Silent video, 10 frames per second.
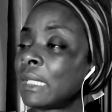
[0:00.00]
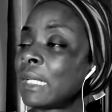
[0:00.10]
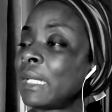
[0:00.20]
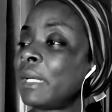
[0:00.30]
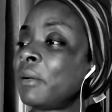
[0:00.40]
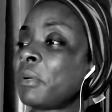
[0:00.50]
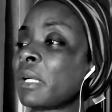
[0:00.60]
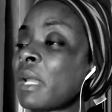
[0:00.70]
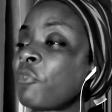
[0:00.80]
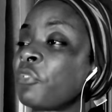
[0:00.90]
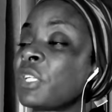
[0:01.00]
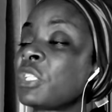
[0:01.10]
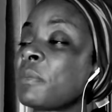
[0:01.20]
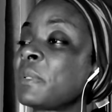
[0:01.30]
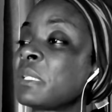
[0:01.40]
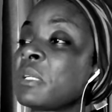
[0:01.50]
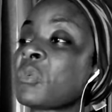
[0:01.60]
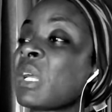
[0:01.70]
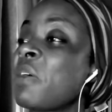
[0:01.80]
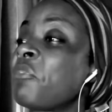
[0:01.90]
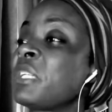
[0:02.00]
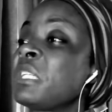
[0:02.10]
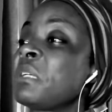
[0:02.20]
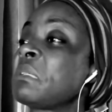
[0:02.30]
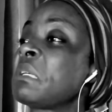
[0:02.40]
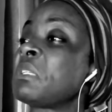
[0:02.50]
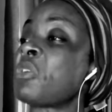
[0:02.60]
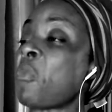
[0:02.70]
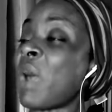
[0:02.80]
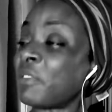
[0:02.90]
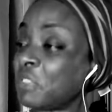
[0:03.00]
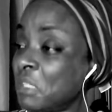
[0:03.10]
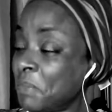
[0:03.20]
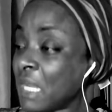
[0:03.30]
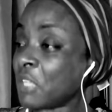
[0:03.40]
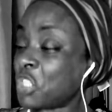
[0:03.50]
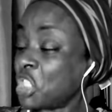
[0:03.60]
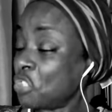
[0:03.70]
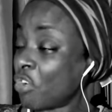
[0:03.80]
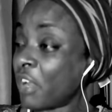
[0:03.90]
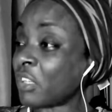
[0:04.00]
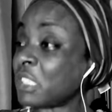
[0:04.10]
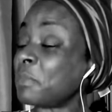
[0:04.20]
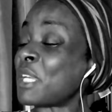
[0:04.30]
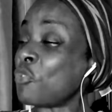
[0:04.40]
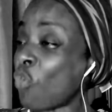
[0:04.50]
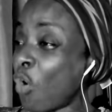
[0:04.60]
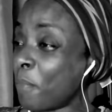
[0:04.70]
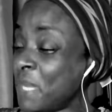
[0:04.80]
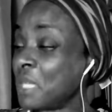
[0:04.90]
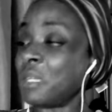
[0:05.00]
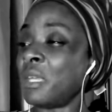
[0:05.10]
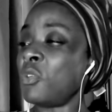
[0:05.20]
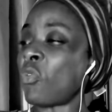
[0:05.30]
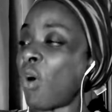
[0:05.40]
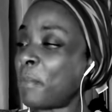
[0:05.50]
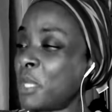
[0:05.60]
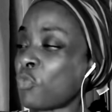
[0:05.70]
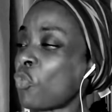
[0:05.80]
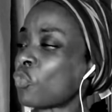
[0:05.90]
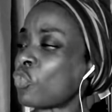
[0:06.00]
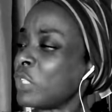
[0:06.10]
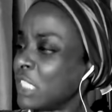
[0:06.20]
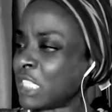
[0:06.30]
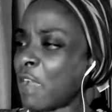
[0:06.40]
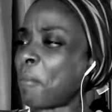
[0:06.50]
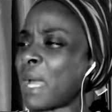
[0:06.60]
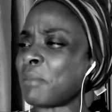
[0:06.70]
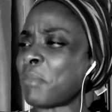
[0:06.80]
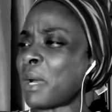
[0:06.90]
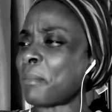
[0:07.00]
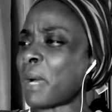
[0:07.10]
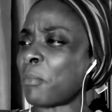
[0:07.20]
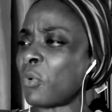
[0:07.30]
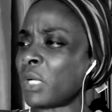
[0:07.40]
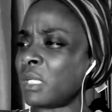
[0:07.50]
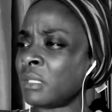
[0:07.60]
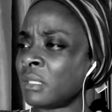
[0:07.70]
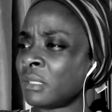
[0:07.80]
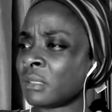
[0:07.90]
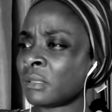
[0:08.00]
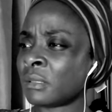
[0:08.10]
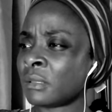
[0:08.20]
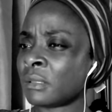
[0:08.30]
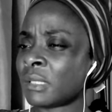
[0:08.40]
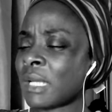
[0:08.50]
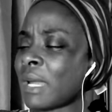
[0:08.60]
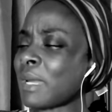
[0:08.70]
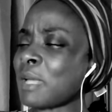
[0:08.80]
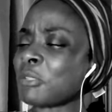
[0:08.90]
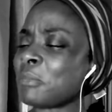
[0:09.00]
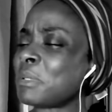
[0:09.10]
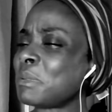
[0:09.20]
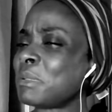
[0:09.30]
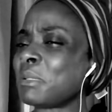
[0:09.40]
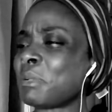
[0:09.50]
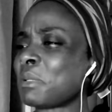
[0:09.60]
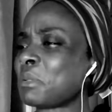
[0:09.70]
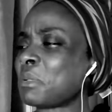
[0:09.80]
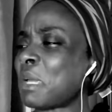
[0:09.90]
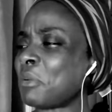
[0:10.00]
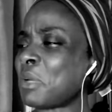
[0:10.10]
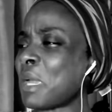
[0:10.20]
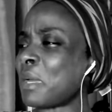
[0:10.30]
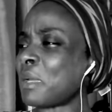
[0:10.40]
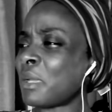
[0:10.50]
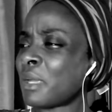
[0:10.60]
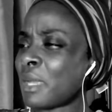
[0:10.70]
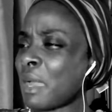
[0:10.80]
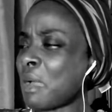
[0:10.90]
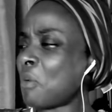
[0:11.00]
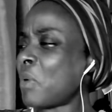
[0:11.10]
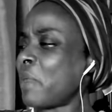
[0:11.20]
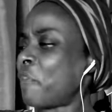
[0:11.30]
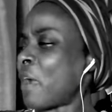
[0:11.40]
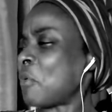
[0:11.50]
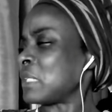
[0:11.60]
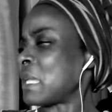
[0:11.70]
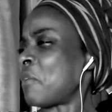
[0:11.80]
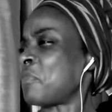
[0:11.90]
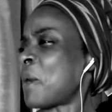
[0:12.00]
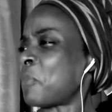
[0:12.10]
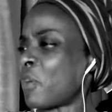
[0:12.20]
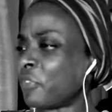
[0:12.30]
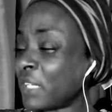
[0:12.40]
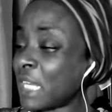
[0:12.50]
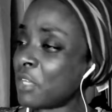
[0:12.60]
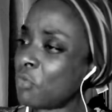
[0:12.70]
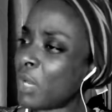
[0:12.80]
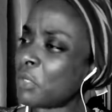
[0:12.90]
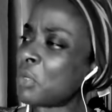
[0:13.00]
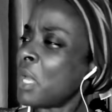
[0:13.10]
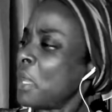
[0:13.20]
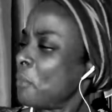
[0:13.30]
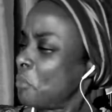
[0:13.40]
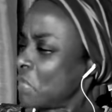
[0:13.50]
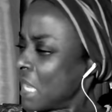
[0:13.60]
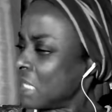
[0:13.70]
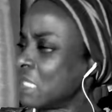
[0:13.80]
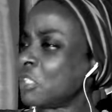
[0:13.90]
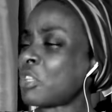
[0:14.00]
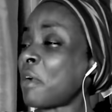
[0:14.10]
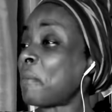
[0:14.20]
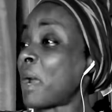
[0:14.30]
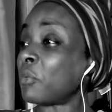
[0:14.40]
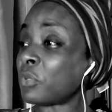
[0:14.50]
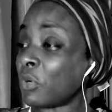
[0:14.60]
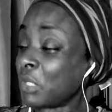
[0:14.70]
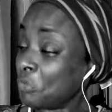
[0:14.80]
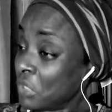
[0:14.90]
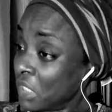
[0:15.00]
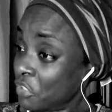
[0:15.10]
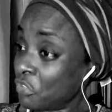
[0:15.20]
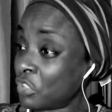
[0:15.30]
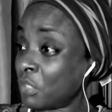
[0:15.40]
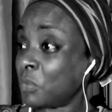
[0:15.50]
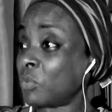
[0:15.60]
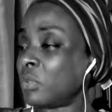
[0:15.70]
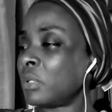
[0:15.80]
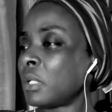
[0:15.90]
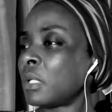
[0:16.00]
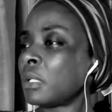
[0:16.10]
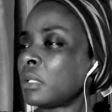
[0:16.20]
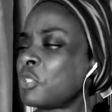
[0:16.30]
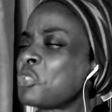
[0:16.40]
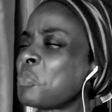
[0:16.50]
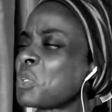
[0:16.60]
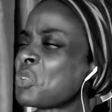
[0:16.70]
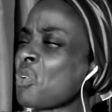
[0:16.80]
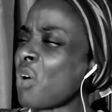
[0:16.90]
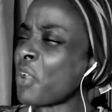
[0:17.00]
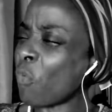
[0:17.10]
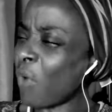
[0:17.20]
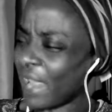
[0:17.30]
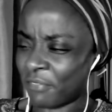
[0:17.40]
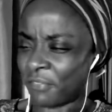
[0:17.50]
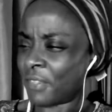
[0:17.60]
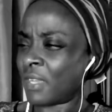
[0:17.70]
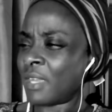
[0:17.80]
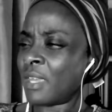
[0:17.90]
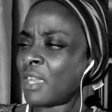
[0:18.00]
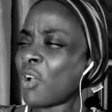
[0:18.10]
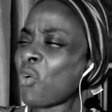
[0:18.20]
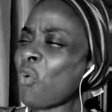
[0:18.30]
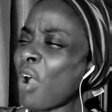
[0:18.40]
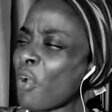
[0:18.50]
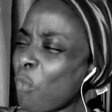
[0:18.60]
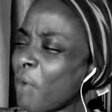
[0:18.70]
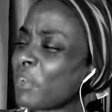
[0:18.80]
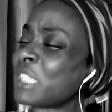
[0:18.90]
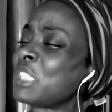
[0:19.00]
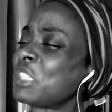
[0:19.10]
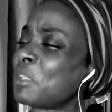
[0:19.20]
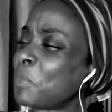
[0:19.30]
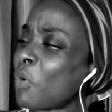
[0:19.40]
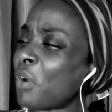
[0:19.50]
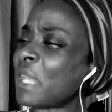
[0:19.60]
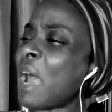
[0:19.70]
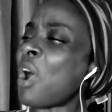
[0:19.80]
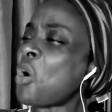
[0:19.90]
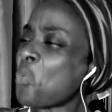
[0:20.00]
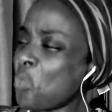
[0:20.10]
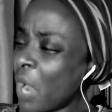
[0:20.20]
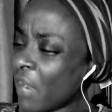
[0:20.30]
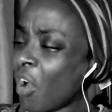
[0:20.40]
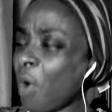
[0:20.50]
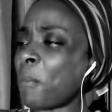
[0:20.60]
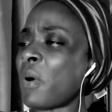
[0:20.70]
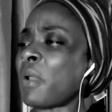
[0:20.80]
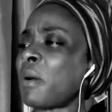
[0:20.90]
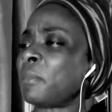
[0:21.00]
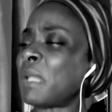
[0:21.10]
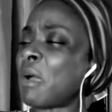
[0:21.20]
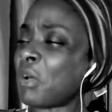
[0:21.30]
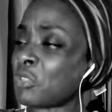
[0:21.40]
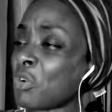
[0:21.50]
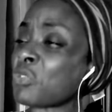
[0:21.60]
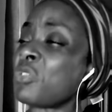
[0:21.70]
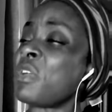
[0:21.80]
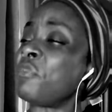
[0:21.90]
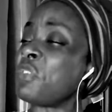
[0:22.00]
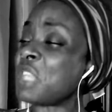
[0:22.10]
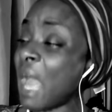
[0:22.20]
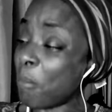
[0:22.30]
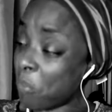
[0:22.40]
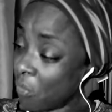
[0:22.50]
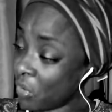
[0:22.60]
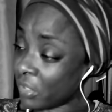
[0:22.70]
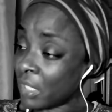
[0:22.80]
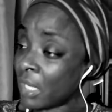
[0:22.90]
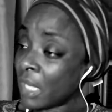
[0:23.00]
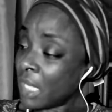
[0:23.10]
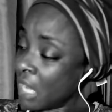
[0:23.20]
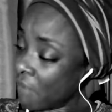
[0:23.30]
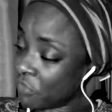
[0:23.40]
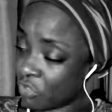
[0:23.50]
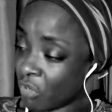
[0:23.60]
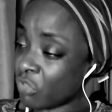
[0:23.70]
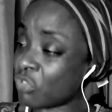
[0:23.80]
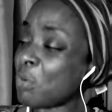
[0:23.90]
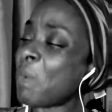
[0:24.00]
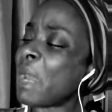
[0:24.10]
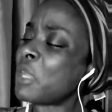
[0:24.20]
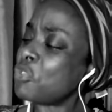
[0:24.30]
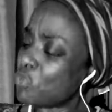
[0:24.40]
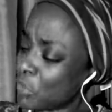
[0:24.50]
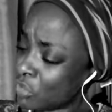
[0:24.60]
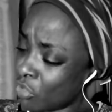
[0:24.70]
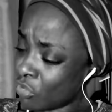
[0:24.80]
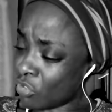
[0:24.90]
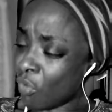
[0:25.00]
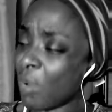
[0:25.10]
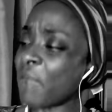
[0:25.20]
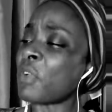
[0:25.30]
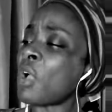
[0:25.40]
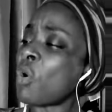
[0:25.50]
and what kind of friendship is this what kind of friendship is this your wife sleeping she enjoying her sleep then you call me you call me to, to disturb my, my, my morning i got something serious to handle here and what if I was here with my boyfriend? Then you want to uh, disturb my you know, uh, relationship too? You're supposed to call your wife. Call your wife. Whether she's sleeping or not, wake her butt up. Let her talk to you. If you're that bored you have to talk to somebody, you're supposed to talk to your wife.